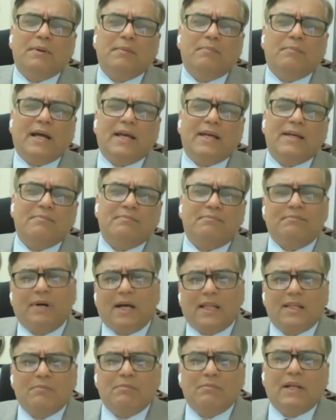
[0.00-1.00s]
by,
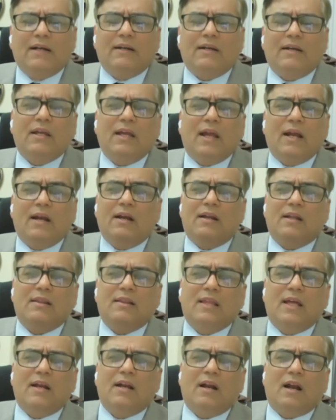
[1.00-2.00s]
by the military and
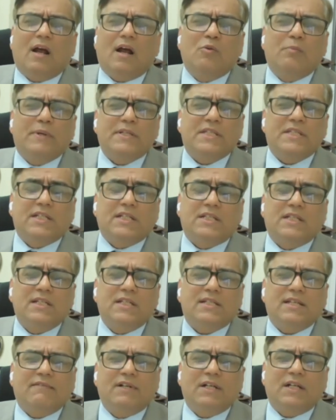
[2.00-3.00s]
then around by
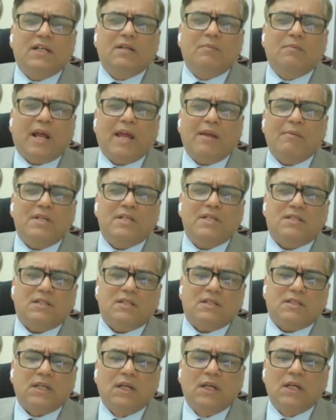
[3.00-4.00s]
16, 17 prime
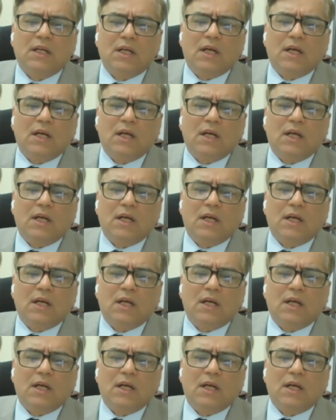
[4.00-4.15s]
ministers.